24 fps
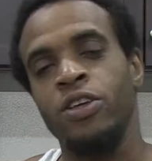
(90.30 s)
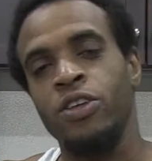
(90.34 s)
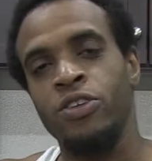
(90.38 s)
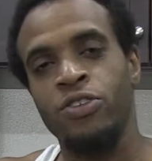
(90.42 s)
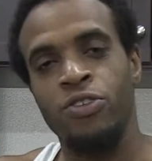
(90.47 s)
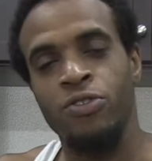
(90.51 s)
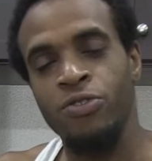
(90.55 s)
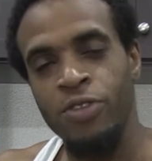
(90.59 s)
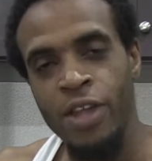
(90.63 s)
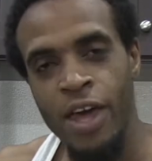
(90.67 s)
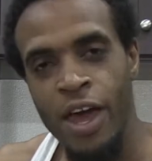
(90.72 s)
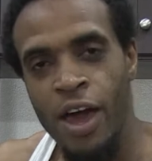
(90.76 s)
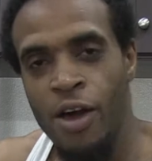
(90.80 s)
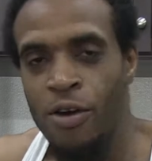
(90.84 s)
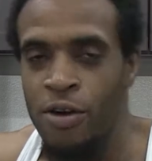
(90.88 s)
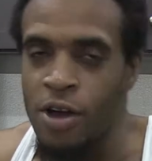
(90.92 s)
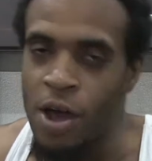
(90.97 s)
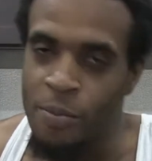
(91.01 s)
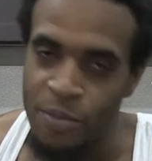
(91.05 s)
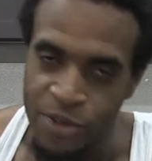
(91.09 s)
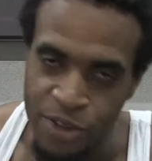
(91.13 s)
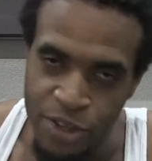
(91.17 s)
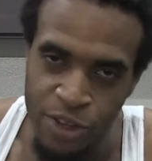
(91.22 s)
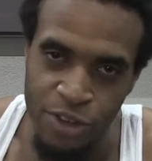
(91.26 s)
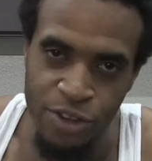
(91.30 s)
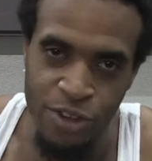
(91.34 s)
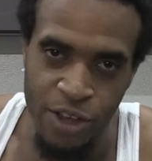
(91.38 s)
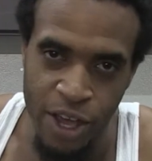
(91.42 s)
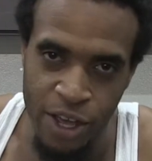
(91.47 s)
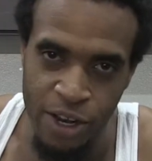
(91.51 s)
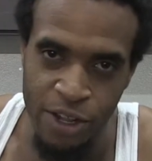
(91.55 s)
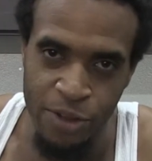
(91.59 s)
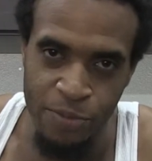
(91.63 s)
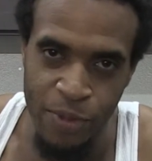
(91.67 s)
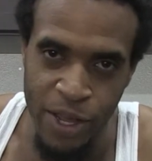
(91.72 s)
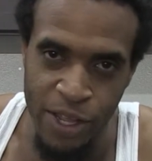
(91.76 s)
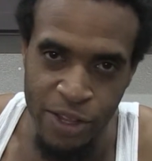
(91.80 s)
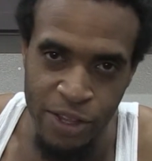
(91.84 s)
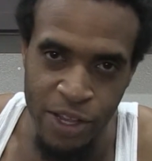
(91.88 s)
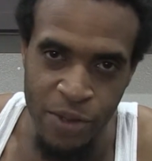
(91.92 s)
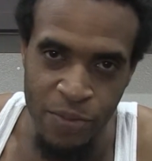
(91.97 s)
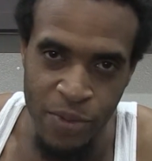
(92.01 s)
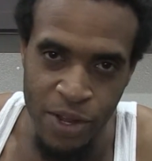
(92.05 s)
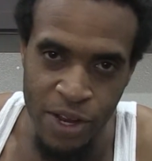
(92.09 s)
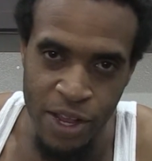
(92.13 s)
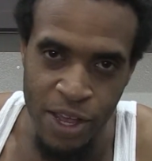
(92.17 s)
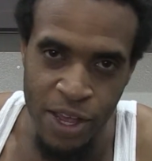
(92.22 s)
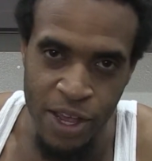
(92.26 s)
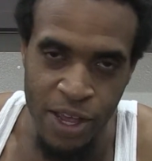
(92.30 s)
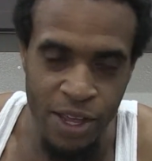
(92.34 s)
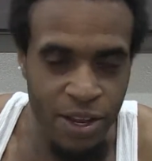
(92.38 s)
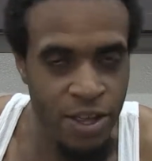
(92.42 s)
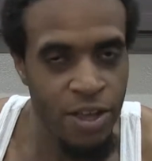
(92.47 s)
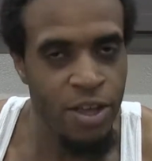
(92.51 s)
So now I'm gonna teach you how to make lemonade.